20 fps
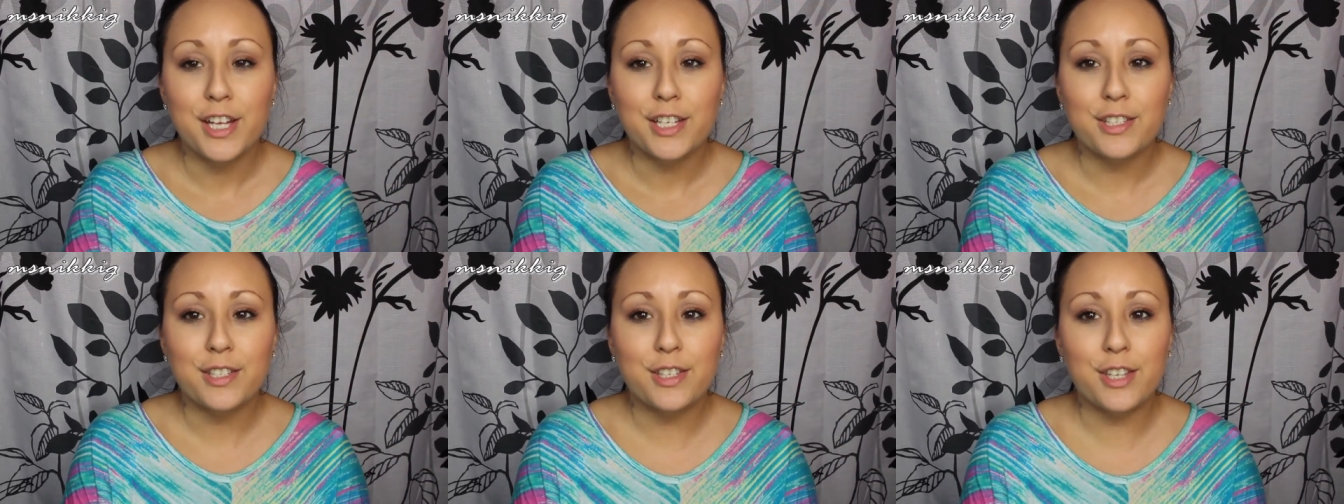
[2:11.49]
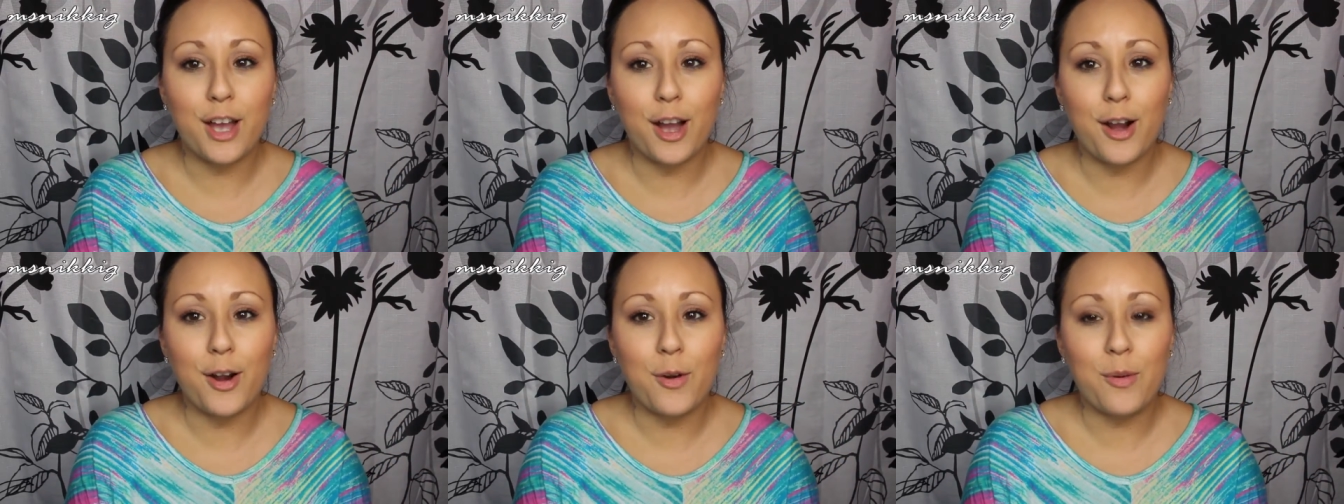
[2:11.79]

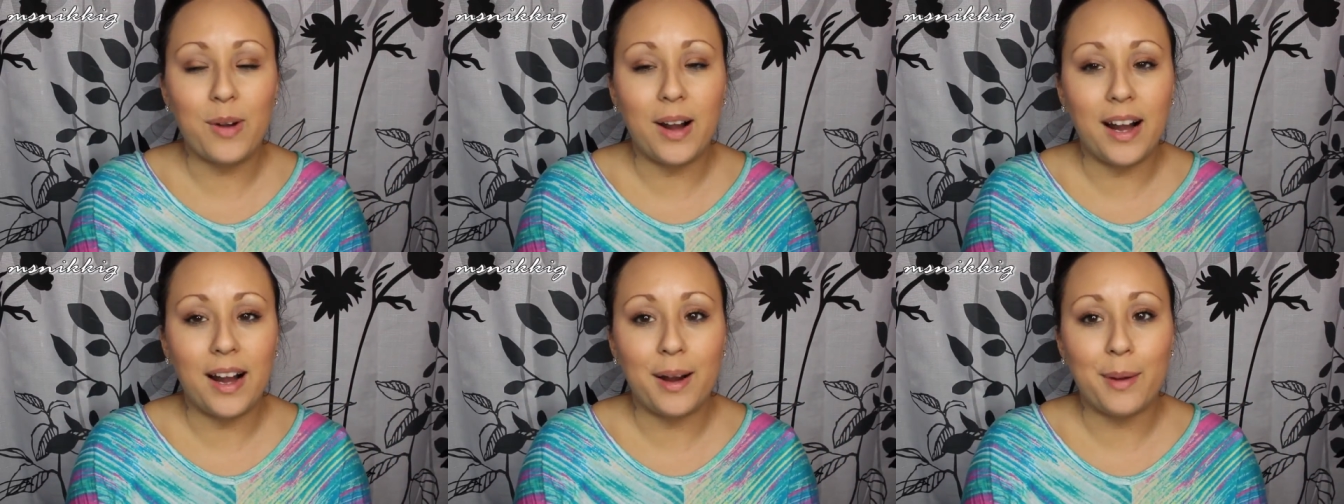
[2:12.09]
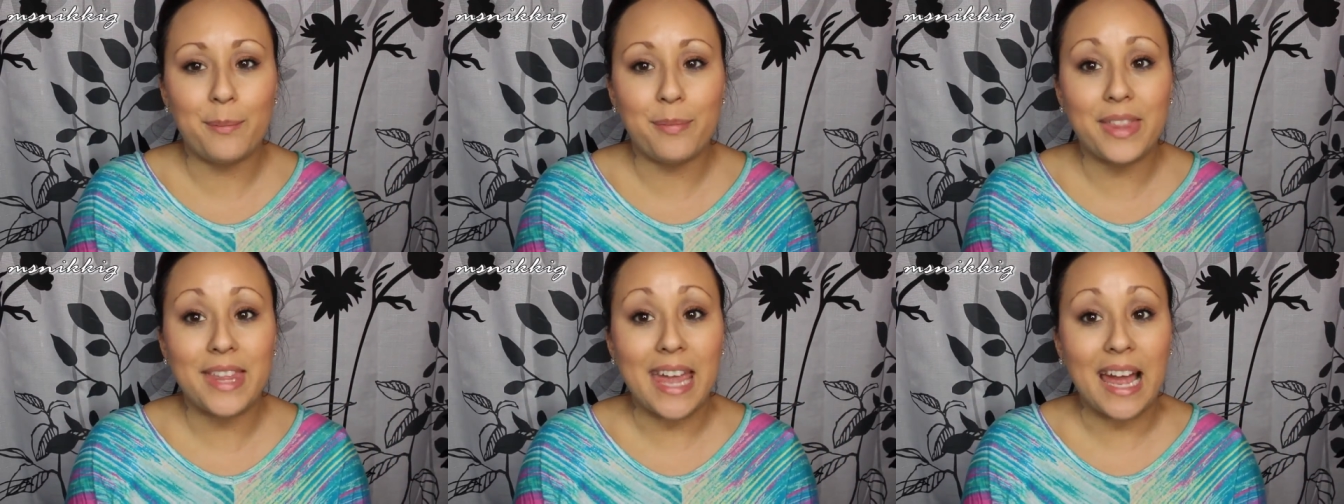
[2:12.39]
So
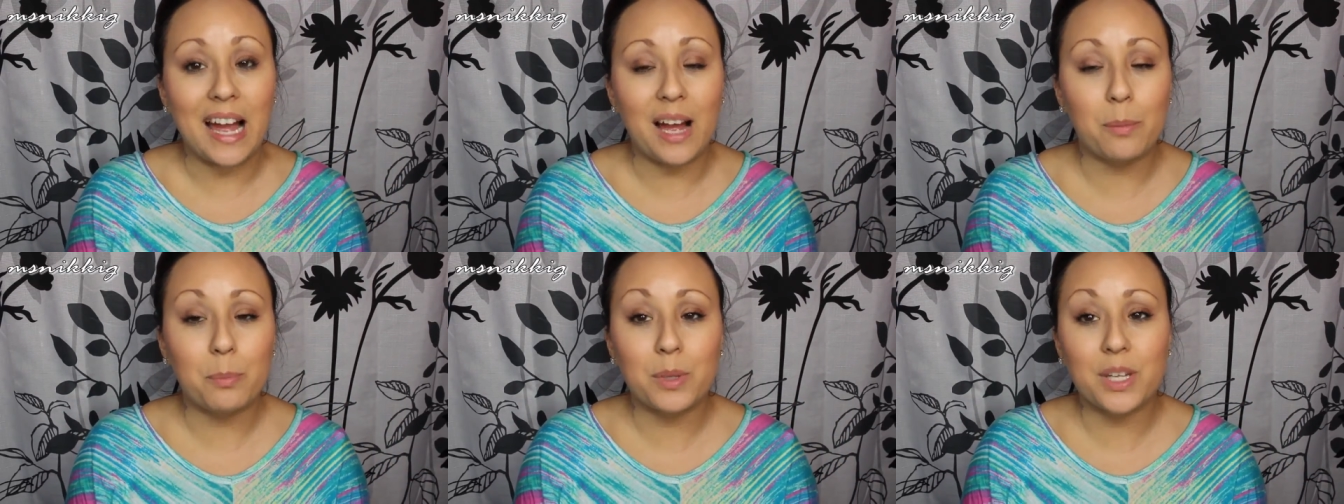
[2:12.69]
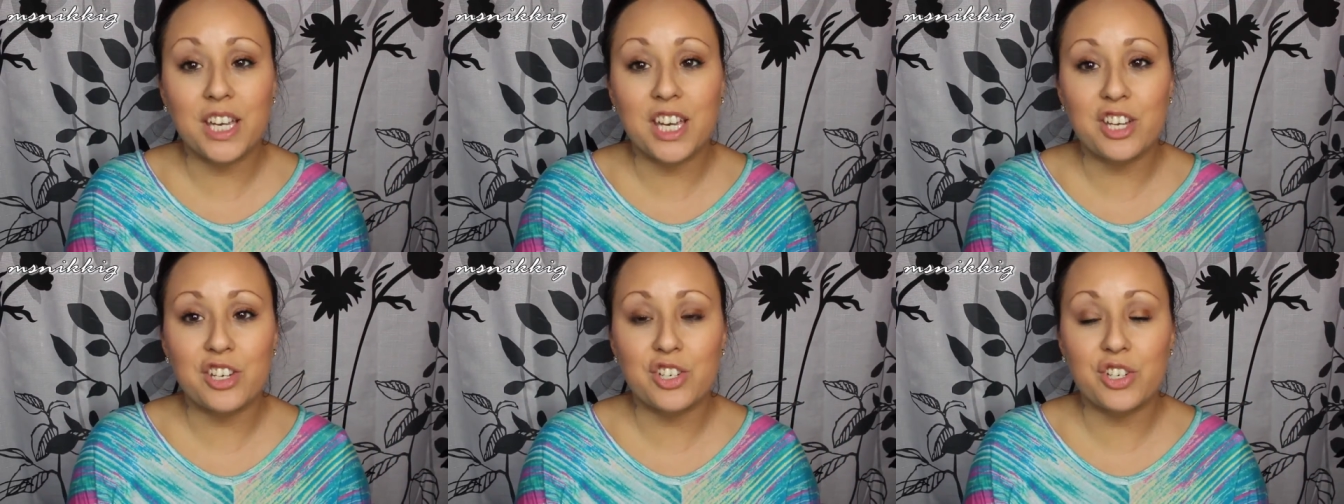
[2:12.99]
um, the
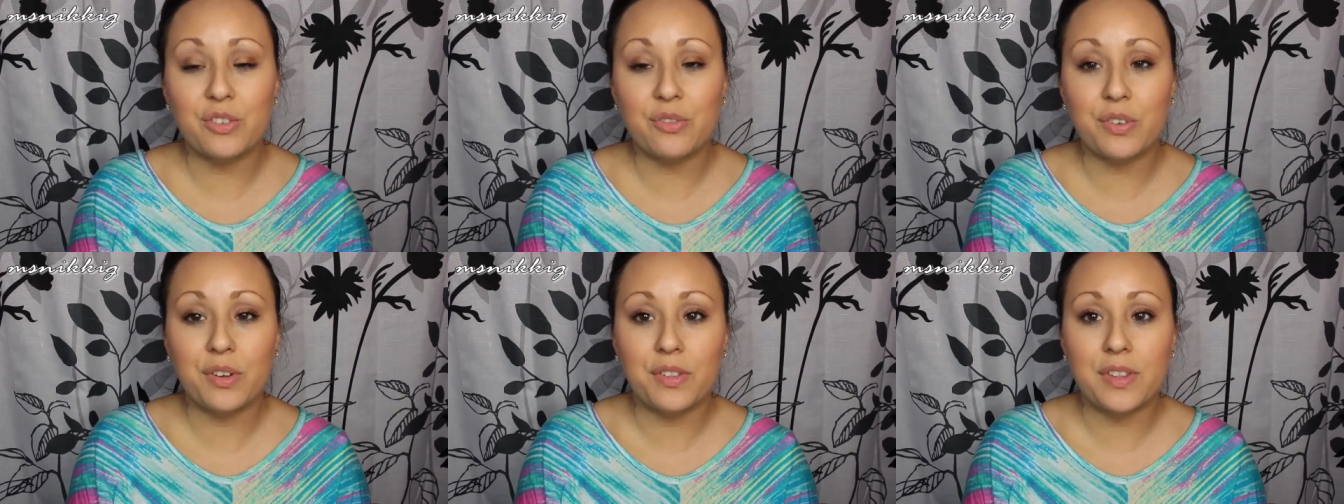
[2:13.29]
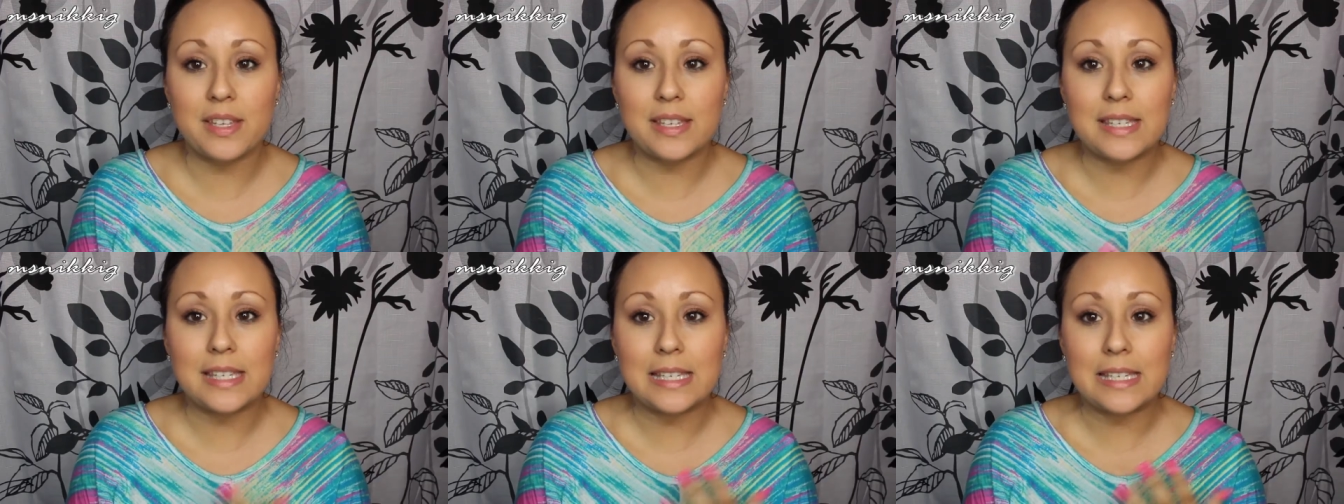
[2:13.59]
application for
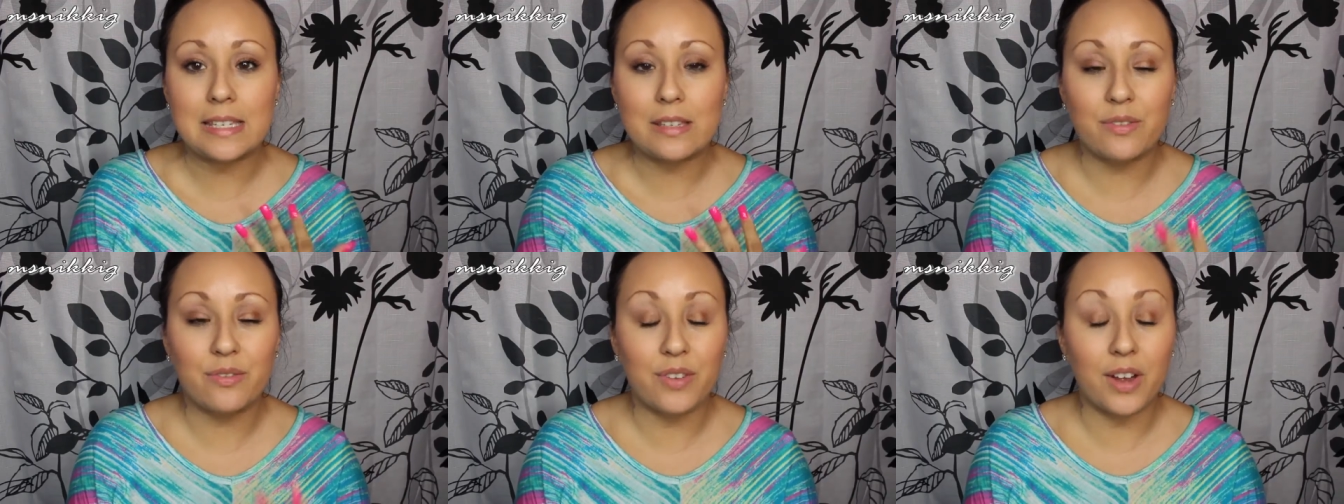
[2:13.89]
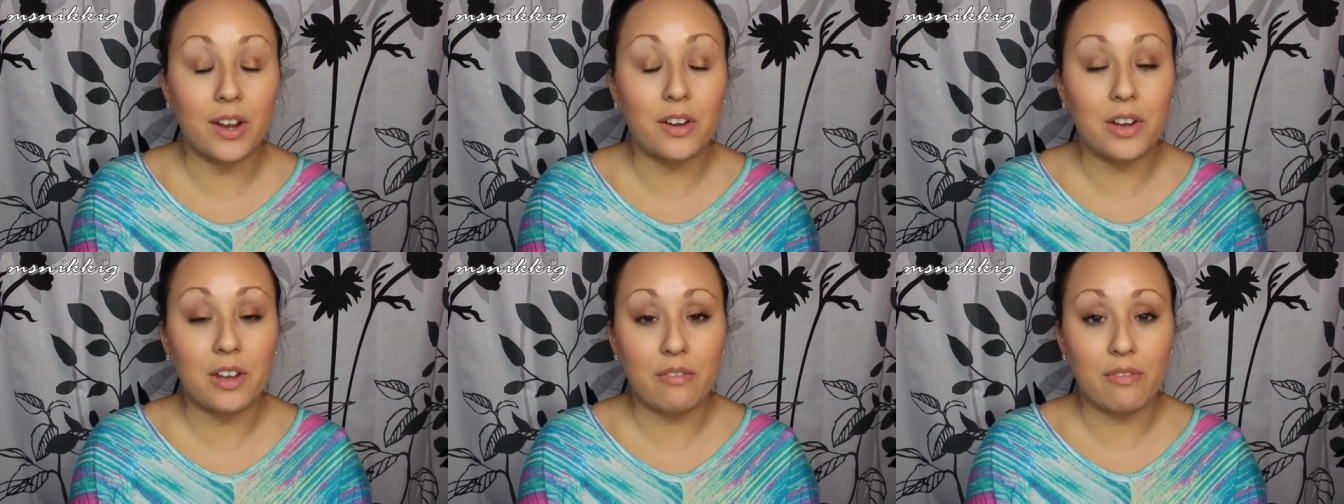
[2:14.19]
this is
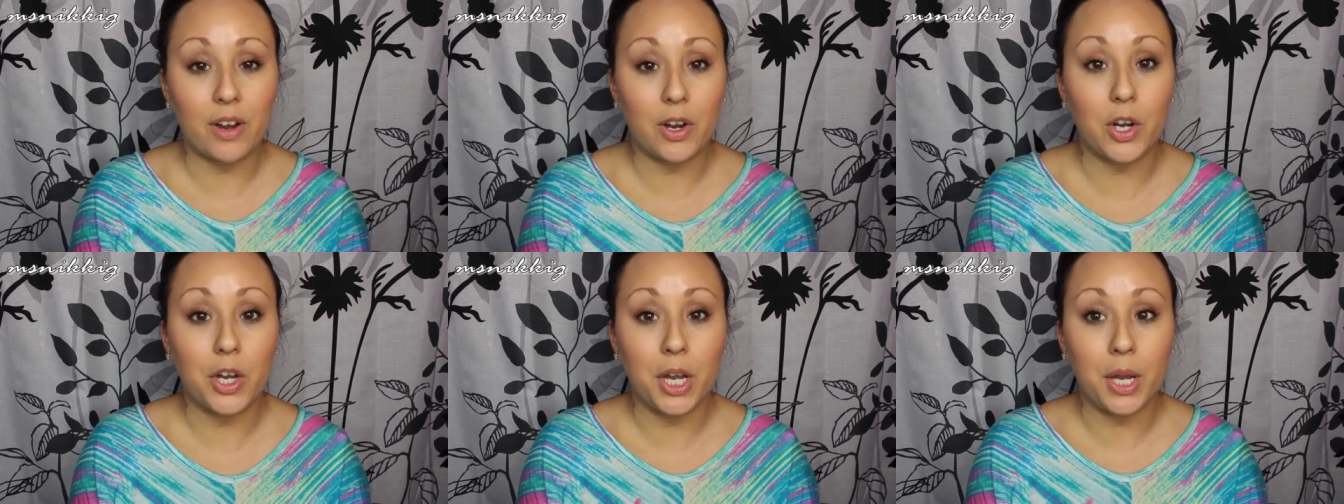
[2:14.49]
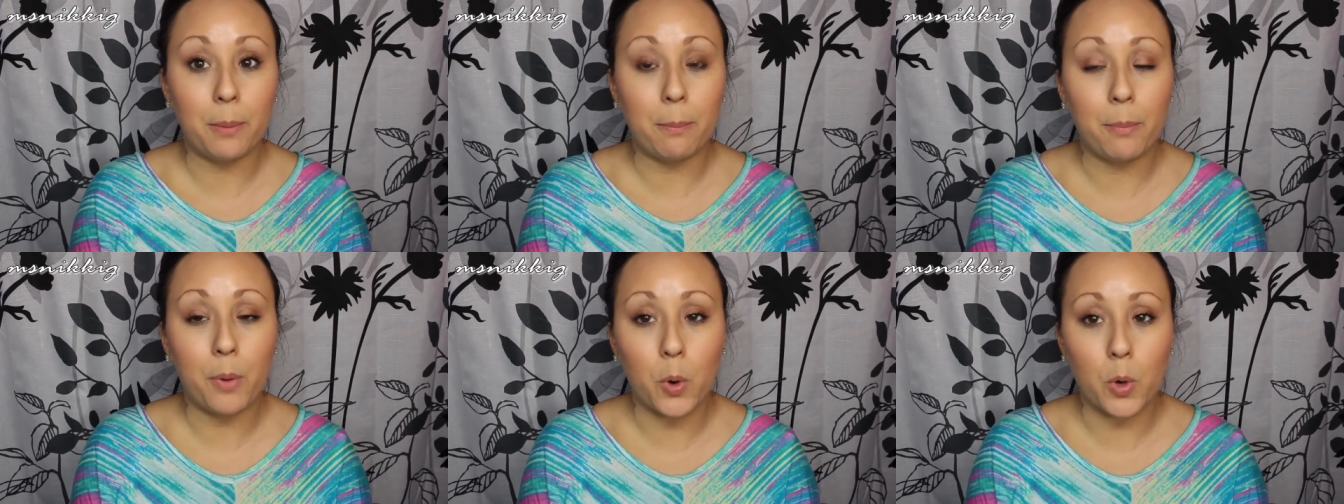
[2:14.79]
very,
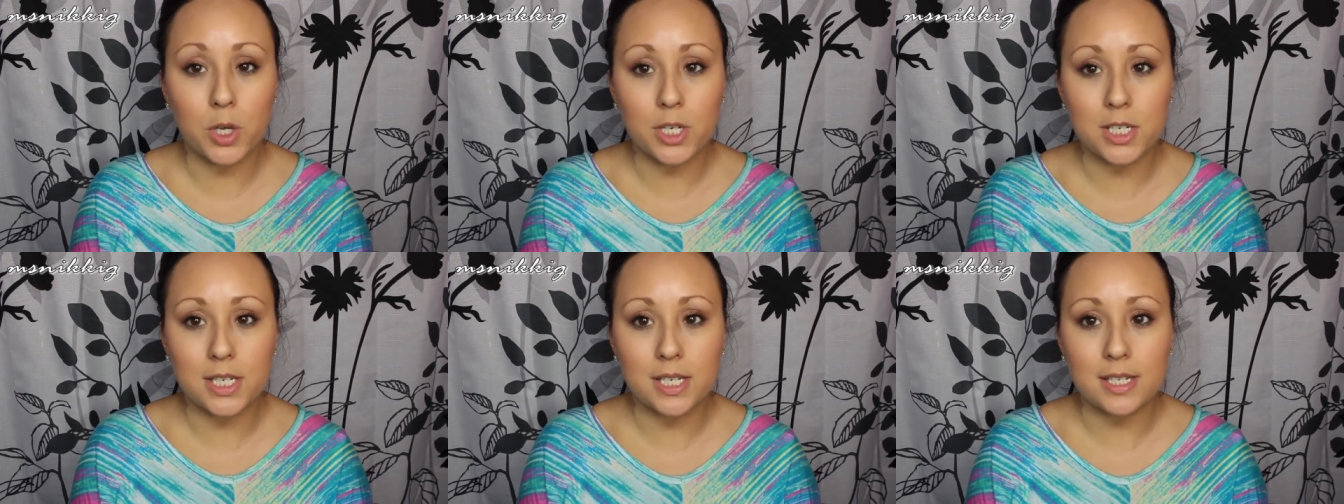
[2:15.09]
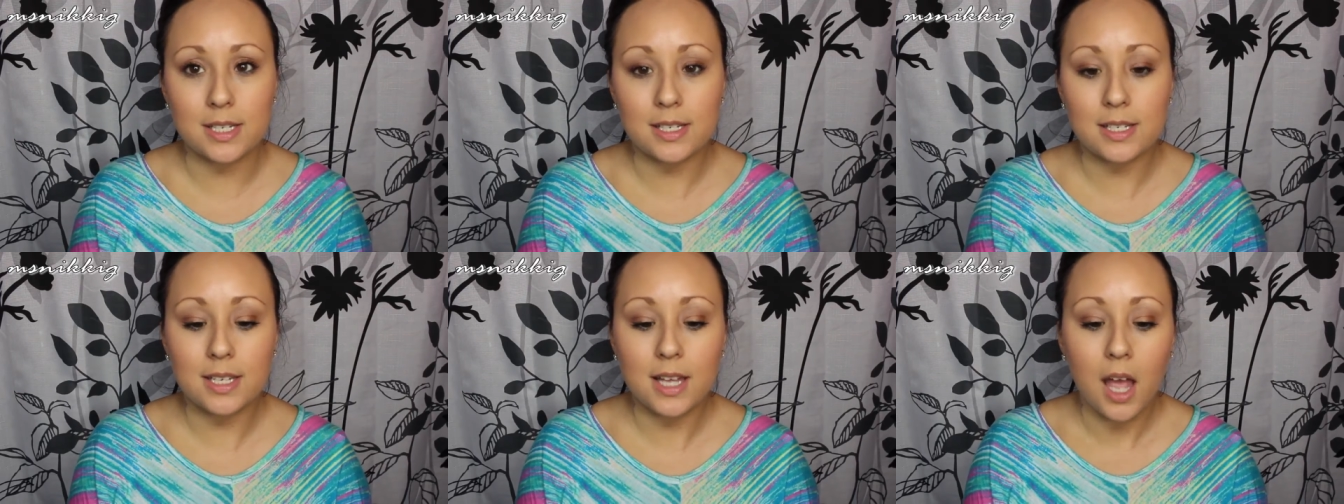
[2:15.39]
very
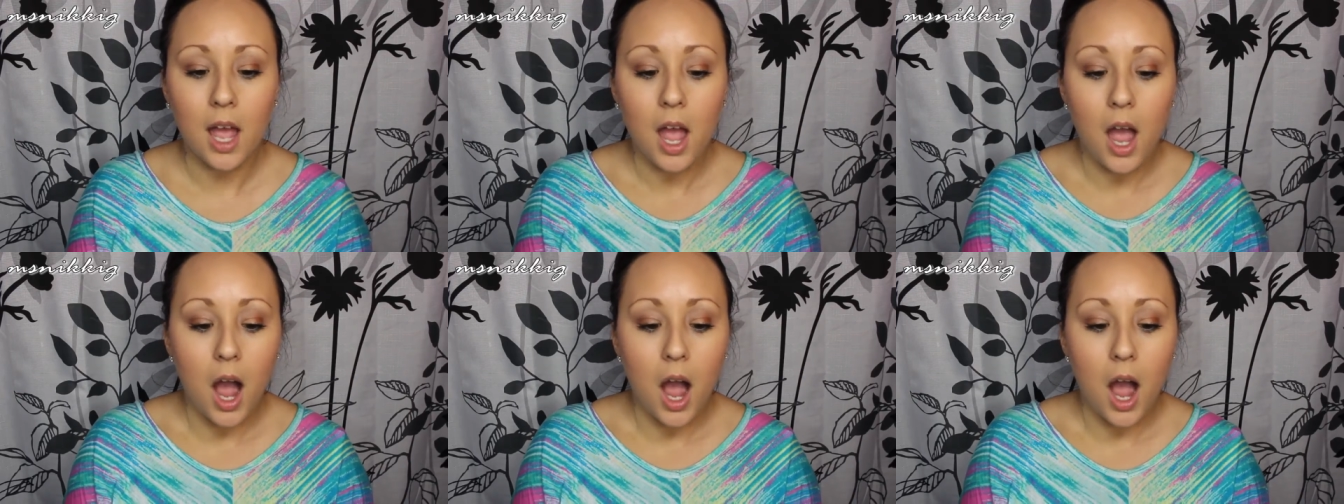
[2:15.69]
important.